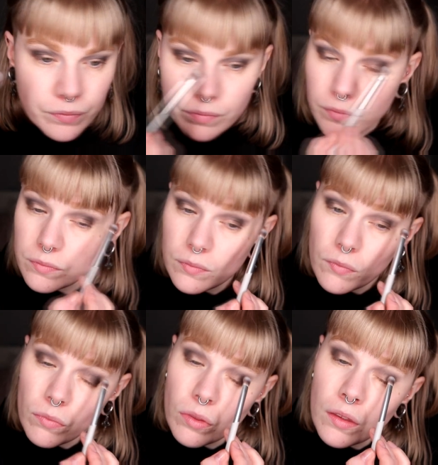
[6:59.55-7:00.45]

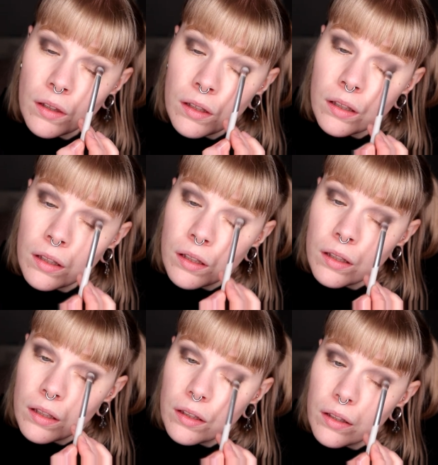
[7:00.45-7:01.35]

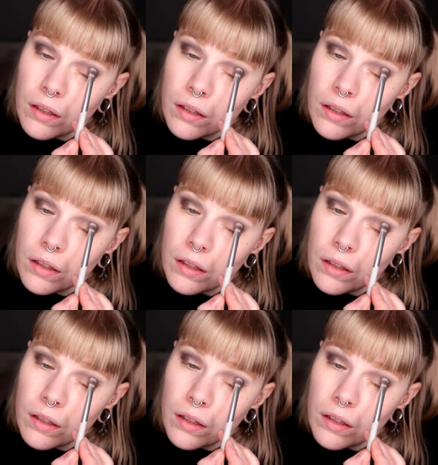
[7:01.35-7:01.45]
Nothing is said.